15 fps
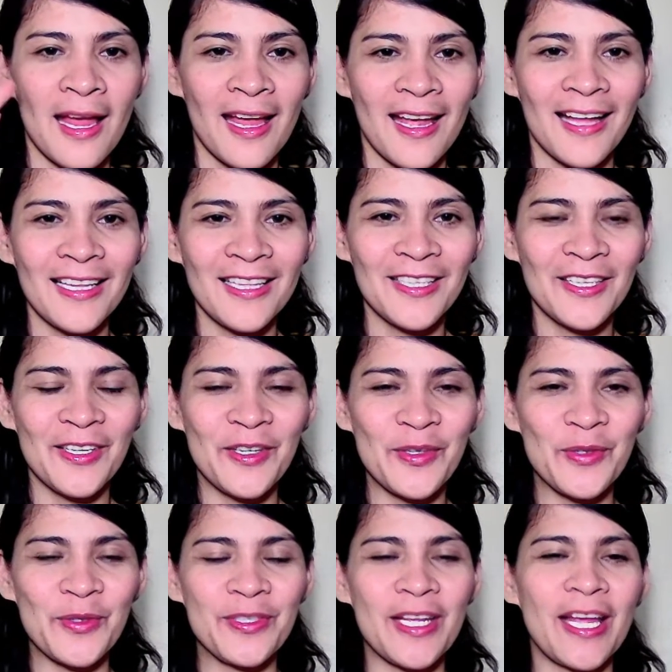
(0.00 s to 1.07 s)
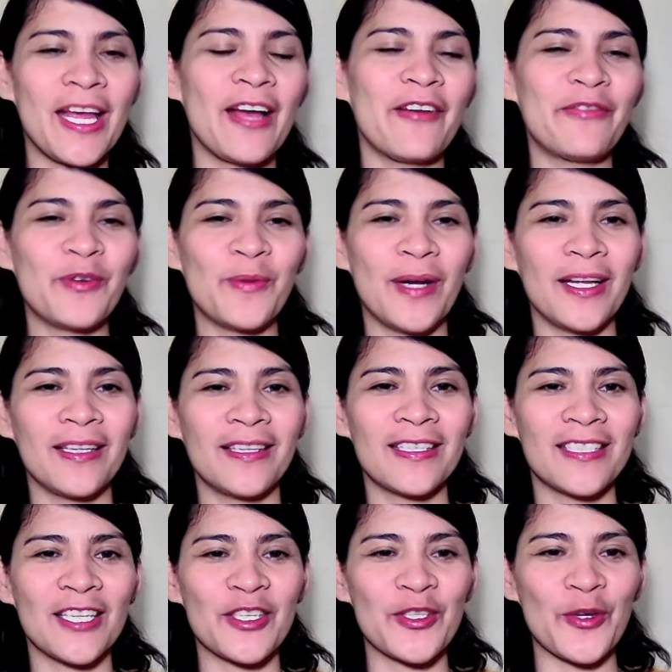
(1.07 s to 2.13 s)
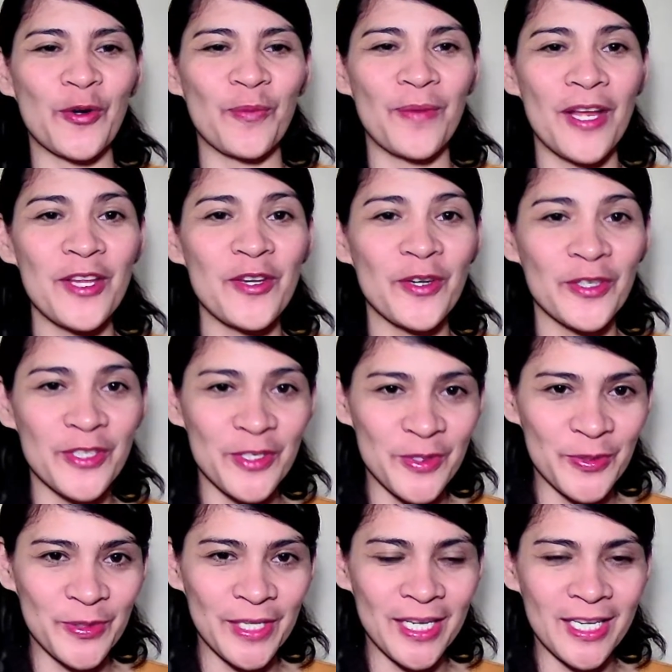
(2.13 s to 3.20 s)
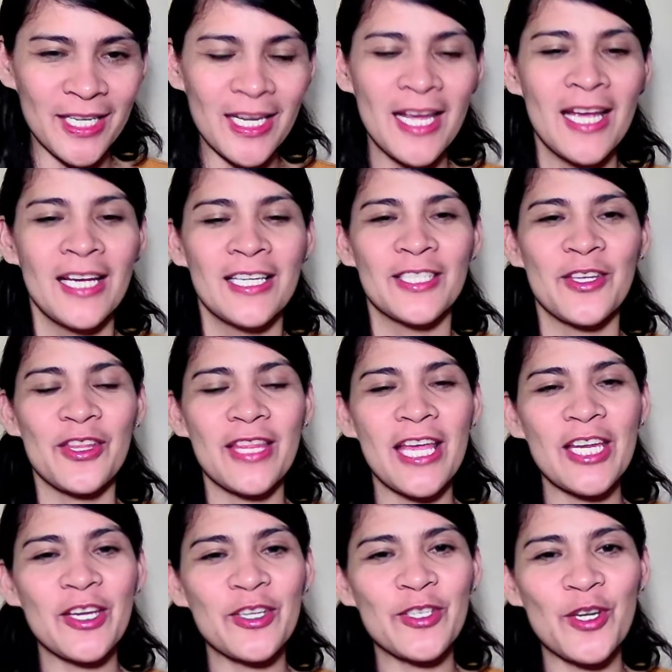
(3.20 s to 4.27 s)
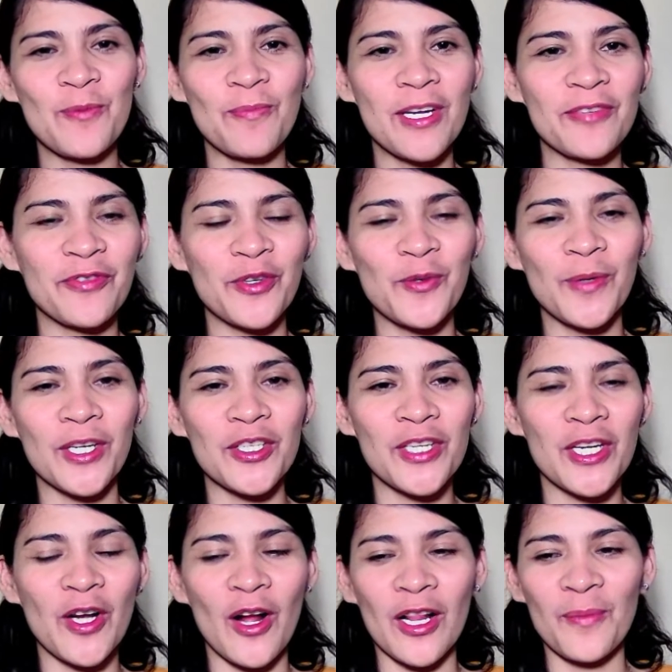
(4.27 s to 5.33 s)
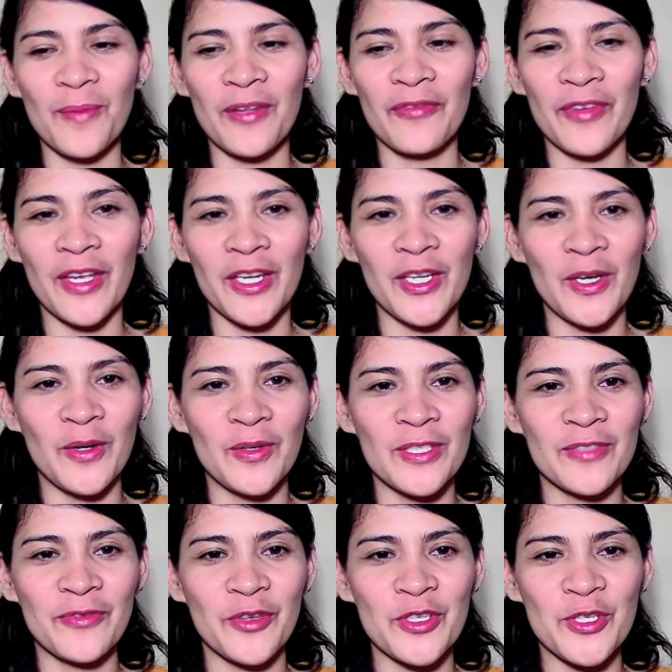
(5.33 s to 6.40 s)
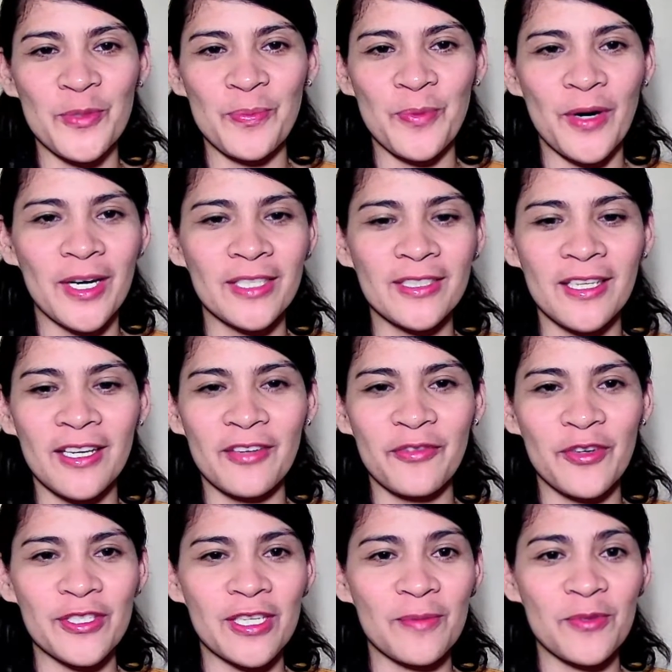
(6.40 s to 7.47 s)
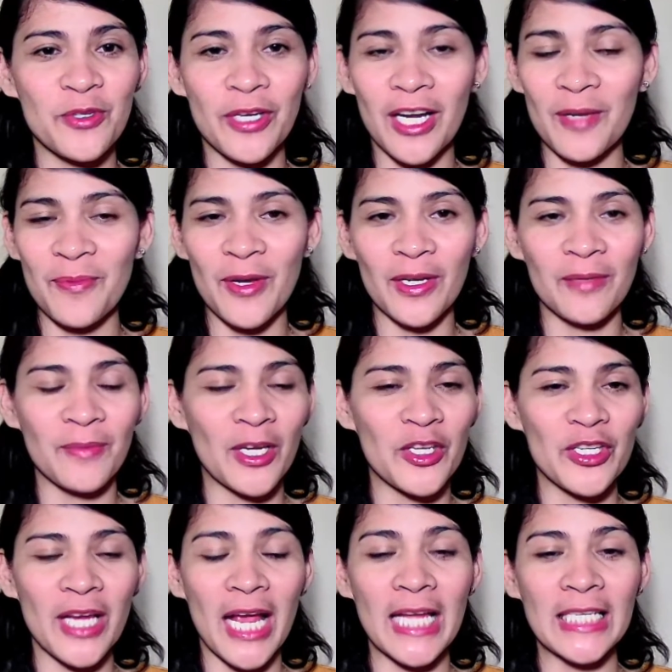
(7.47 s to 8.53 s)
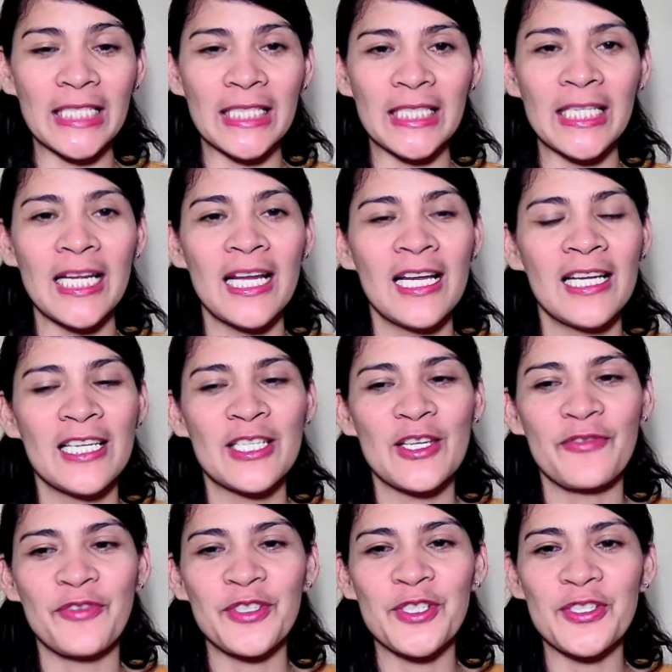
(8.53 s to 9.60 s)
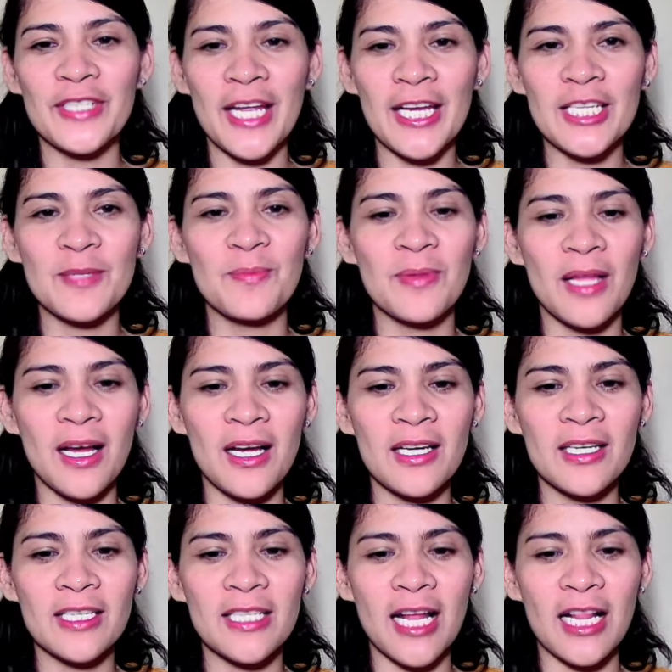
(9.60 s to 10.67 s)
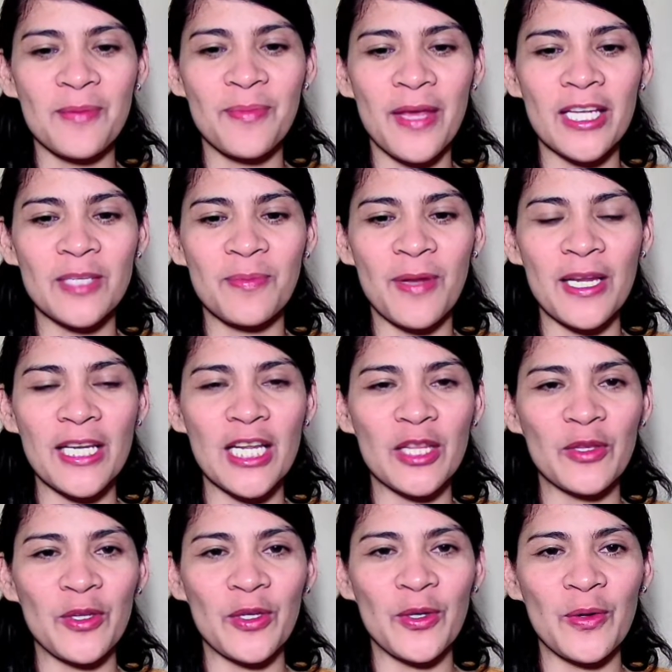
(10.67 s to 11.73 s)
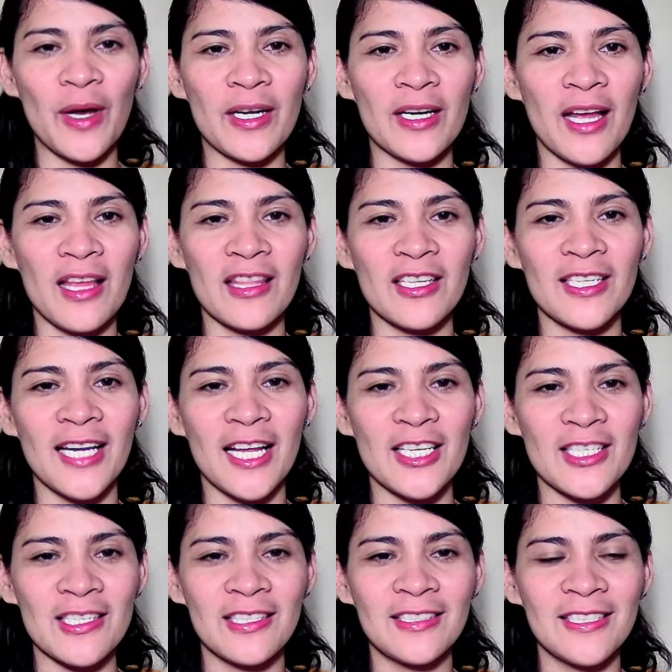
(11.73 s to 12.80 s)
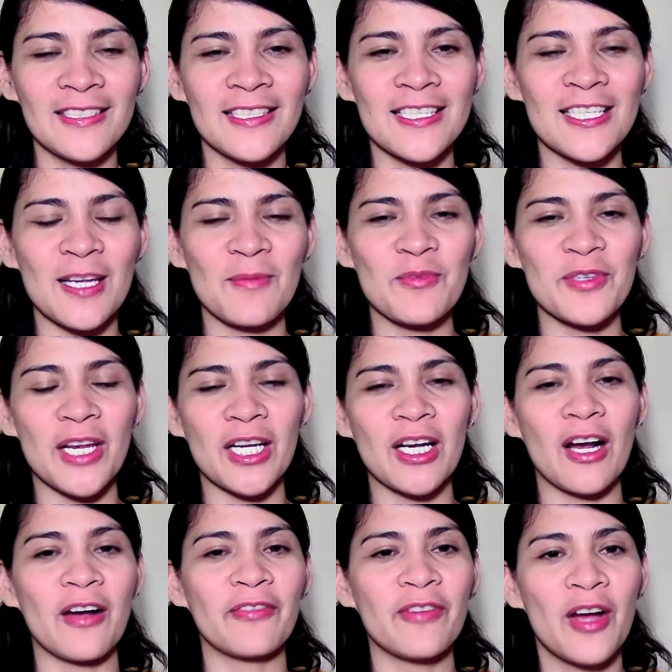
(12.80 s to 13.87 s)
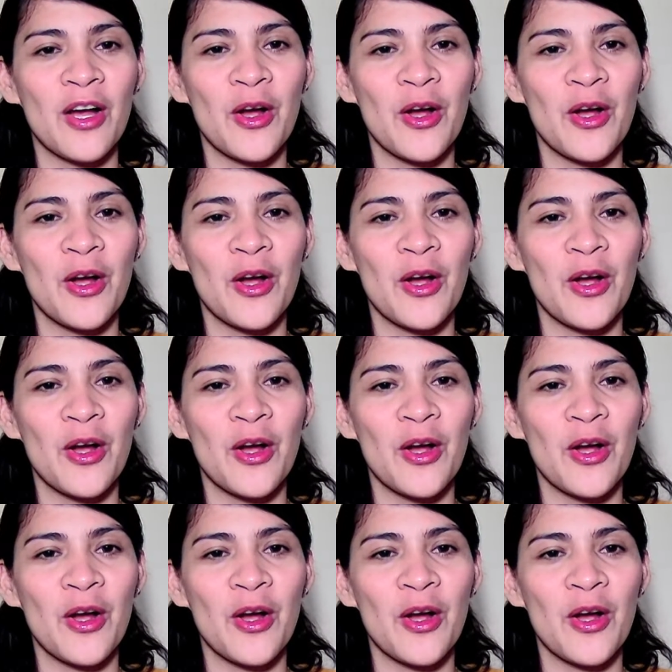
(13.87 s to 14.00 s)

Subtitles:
Hello, good day everyone. This is Jobren, yours truly. So thank you so much for watching all my videos, for supporting, for subscribing my channel. So for today's vlog is I'll be explaining to you another lesson in the subject of